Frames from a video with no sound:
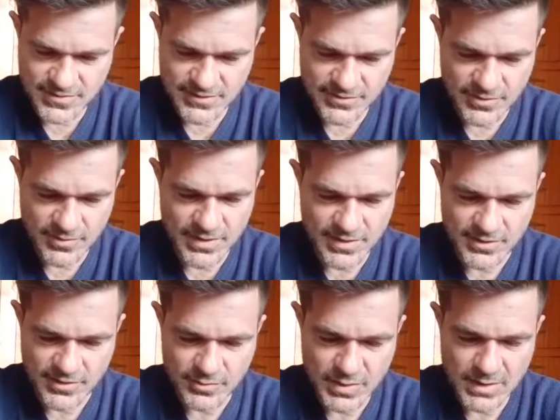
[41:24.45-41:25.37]
if you're one of
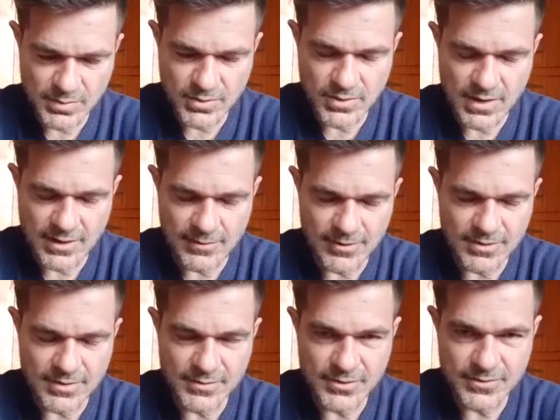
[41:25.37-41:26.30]
those people, I
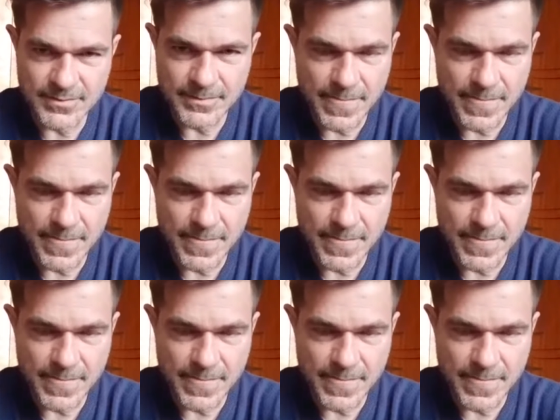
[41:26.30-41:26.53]
welcome you